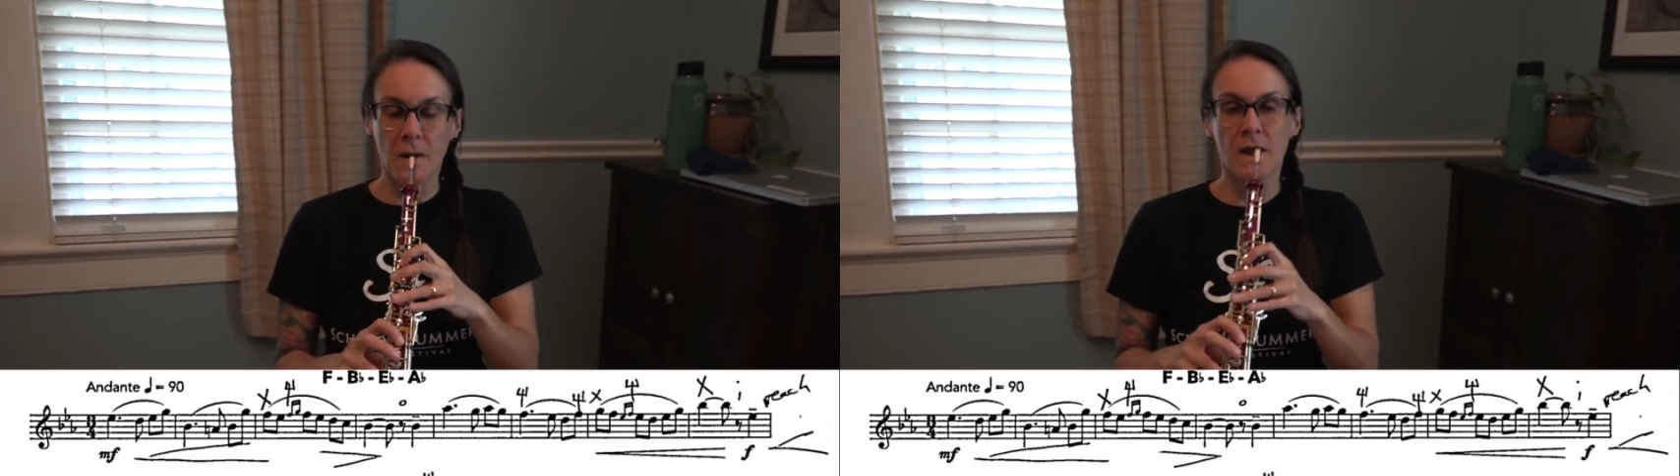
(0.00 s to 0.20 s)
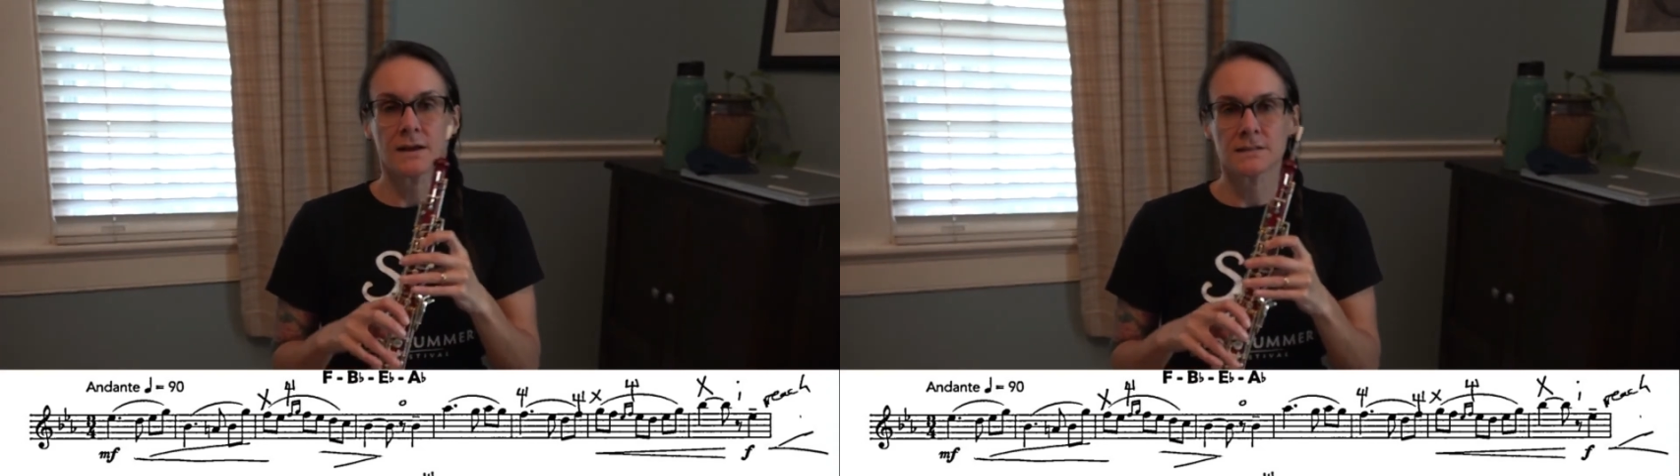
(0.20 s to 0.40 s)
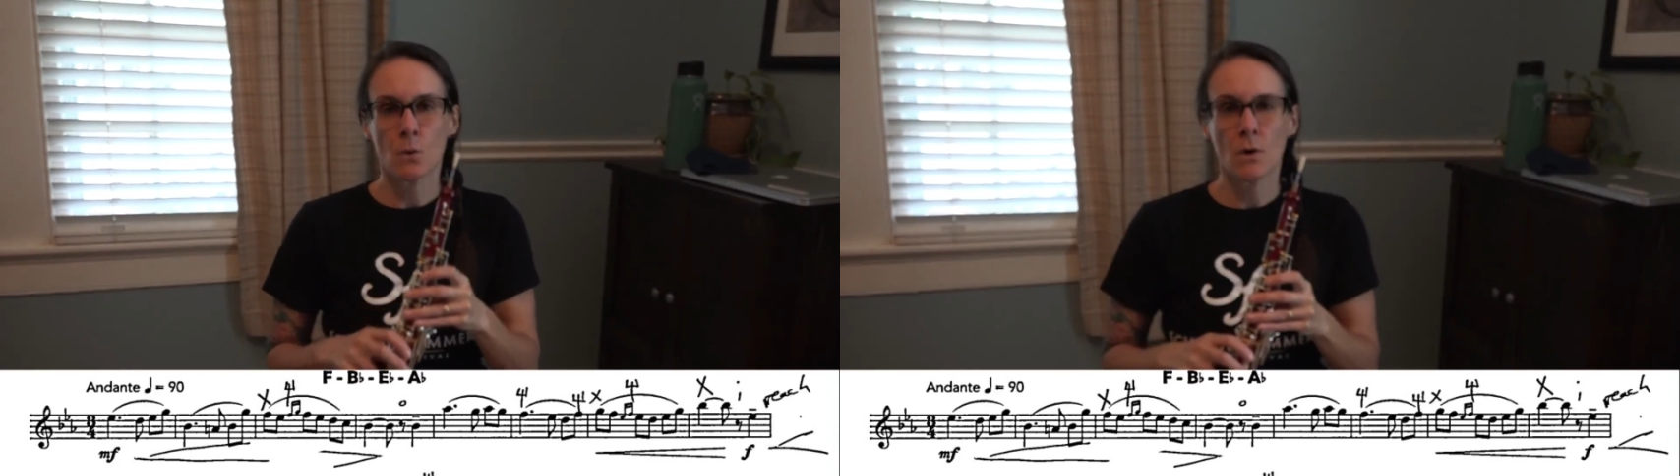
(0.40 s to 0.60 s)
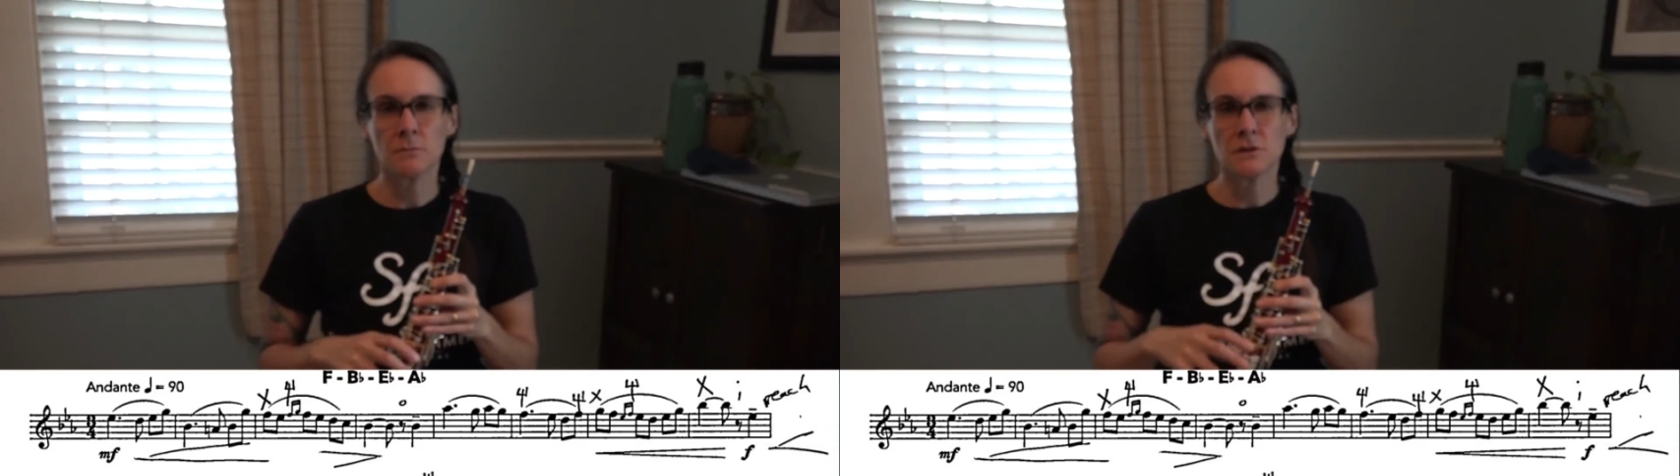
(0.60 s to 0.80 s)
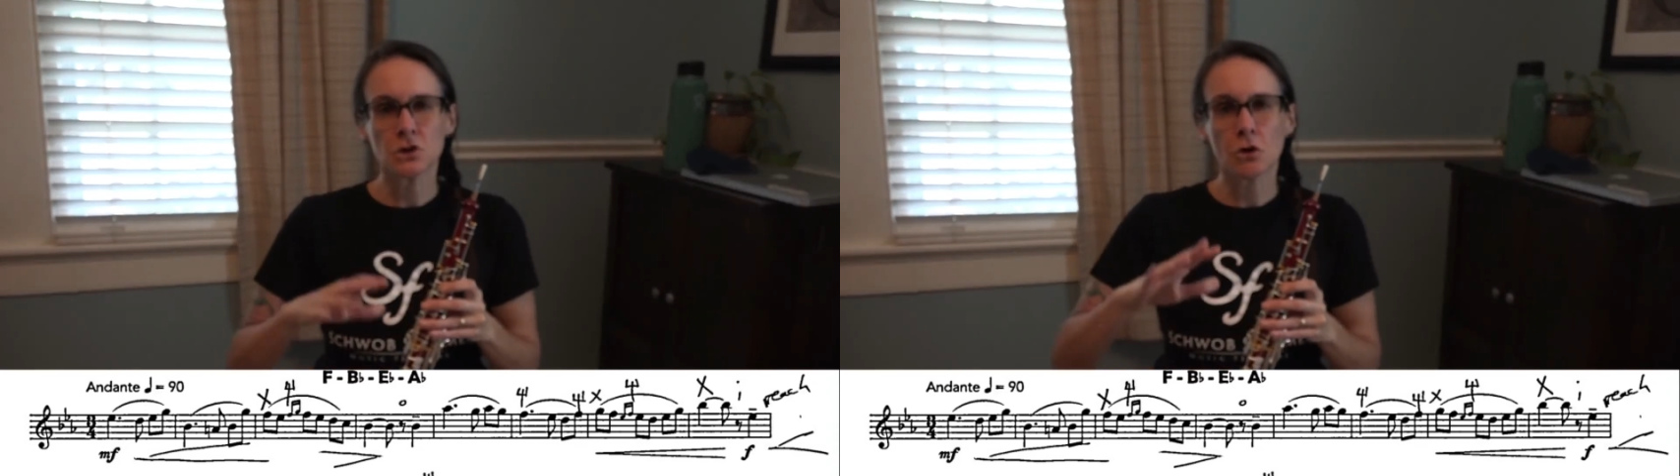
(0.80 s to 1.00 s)
because I want to
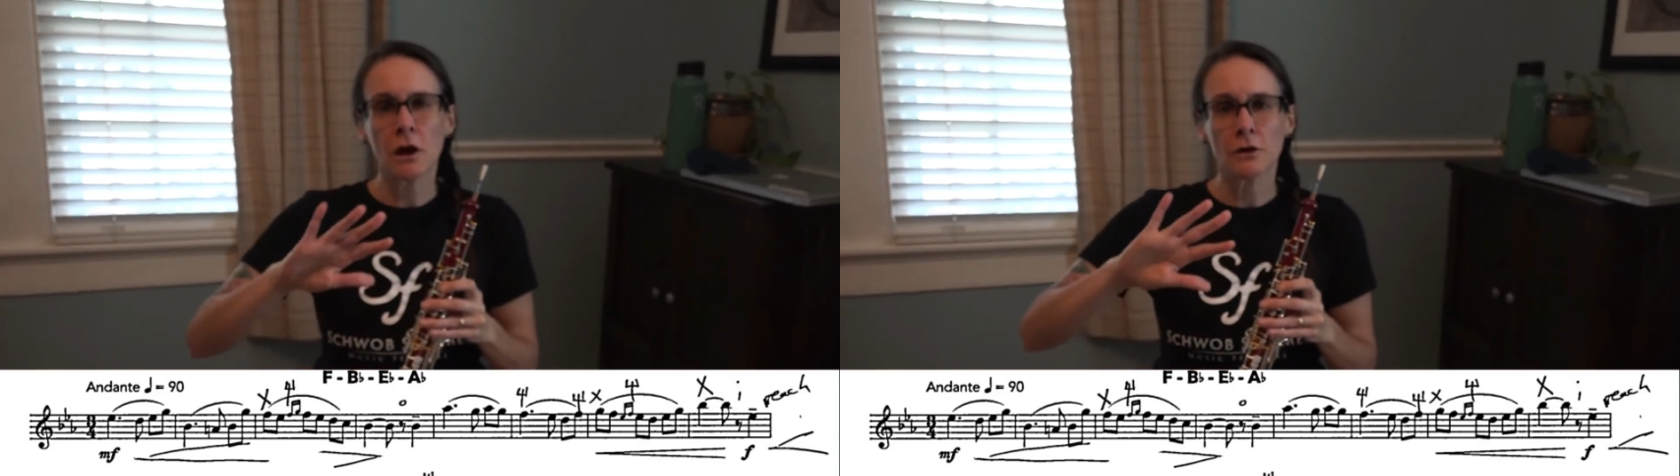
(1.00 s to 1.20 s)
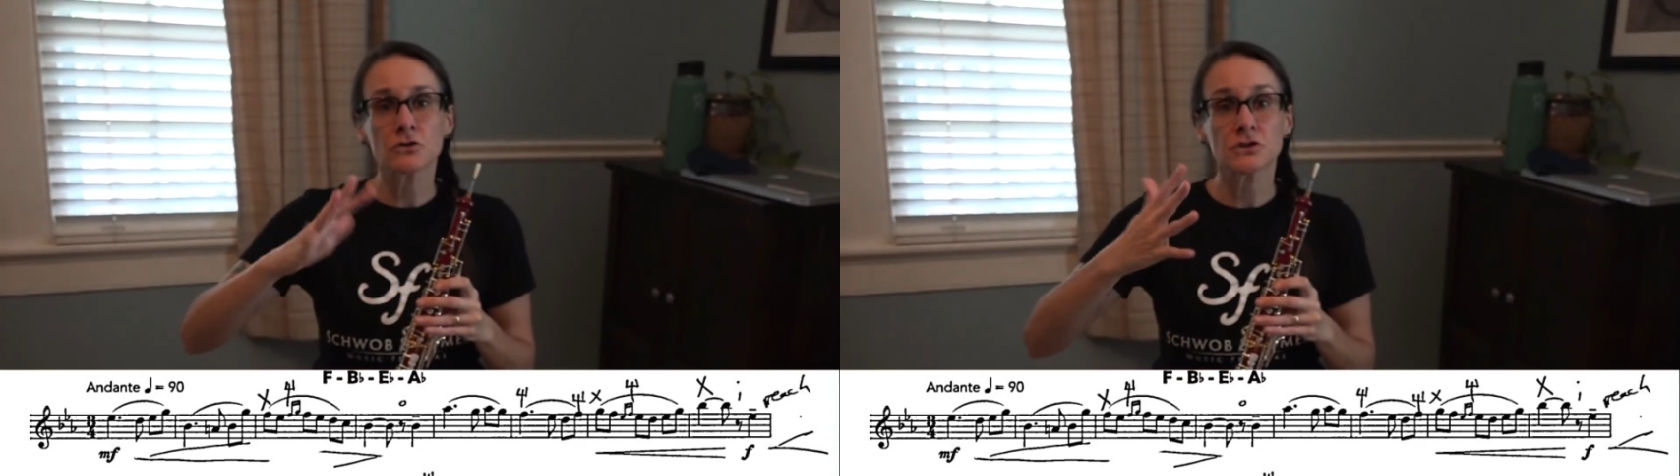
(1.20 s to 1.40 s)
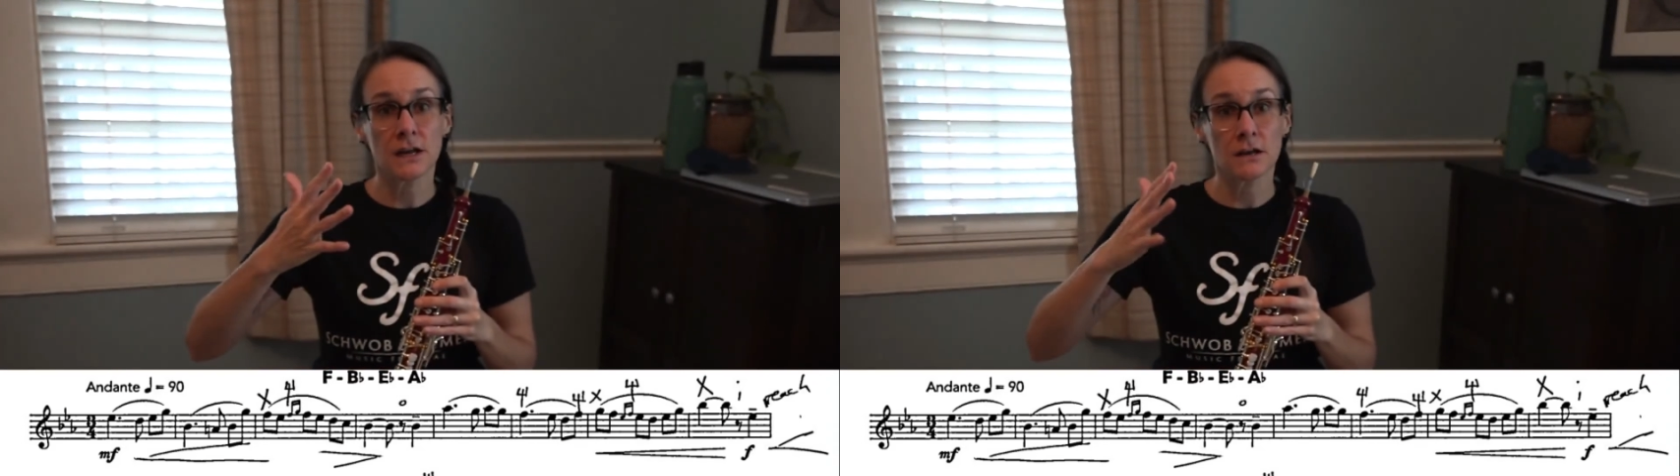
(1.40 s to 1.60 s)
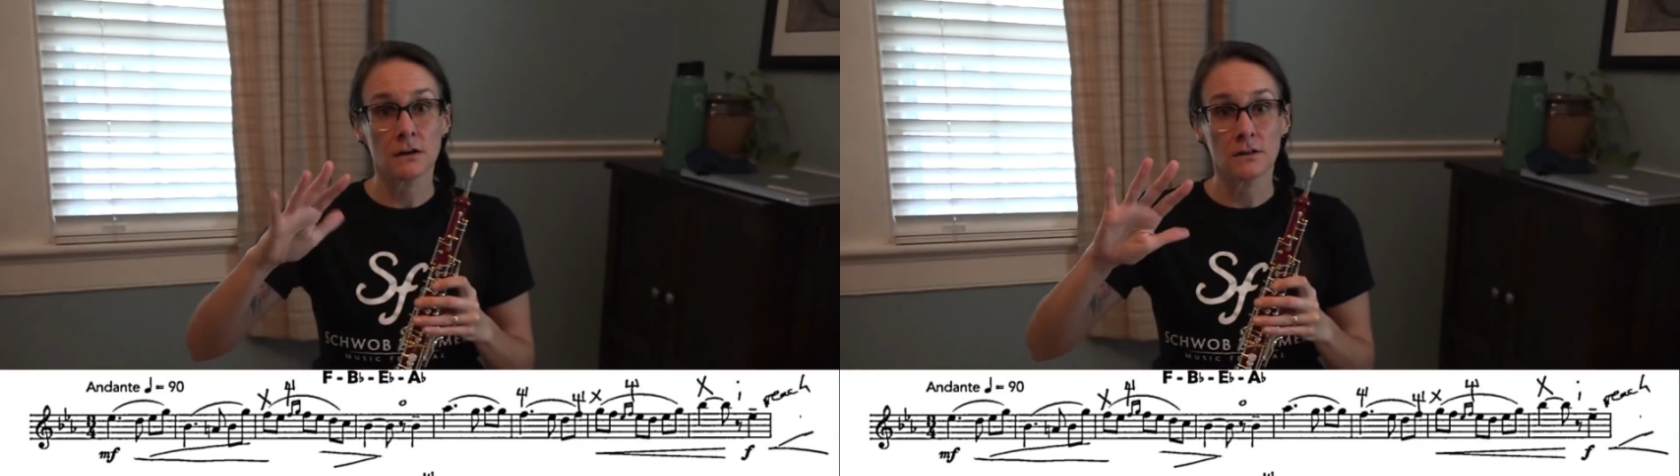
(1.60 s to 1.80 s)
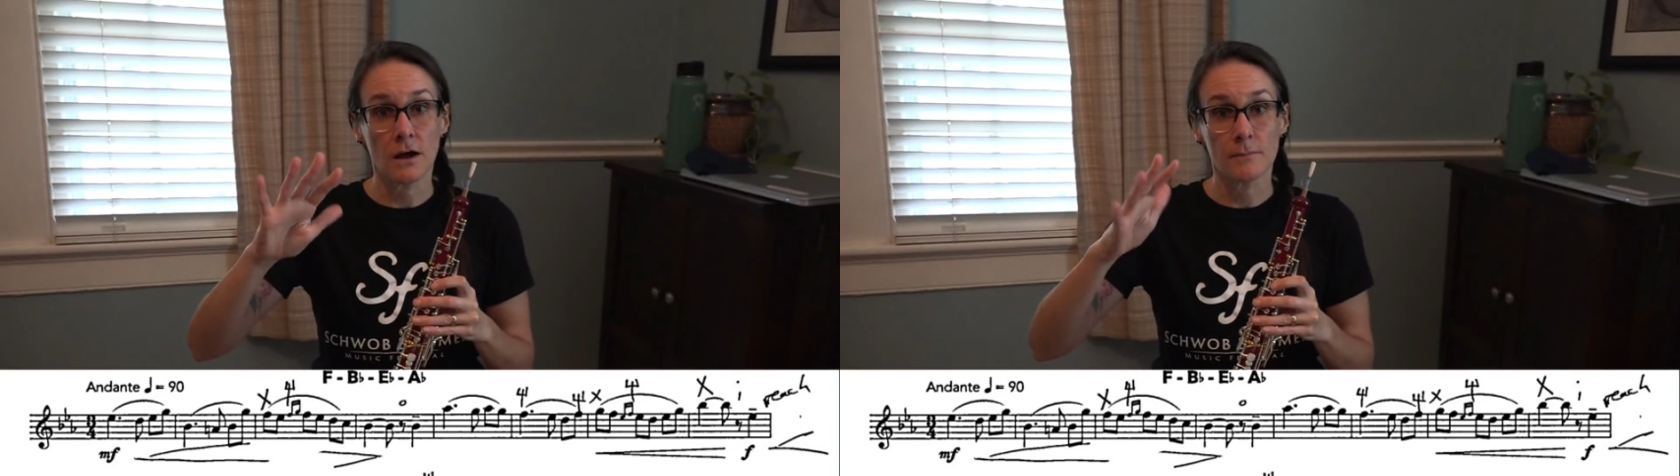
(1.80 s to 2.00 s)
be sure I understand